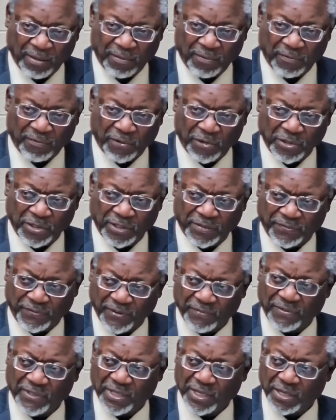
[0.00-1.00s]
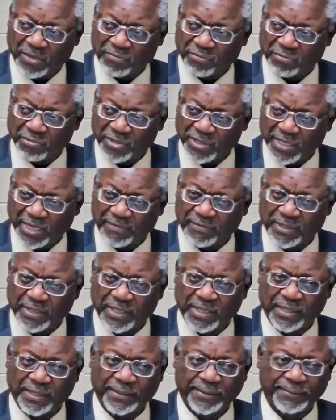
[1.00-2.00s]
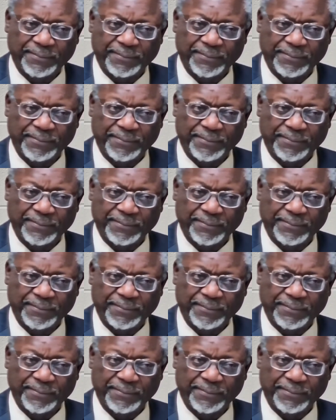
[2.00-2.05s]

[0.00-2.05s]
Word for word: verses 15 through 17.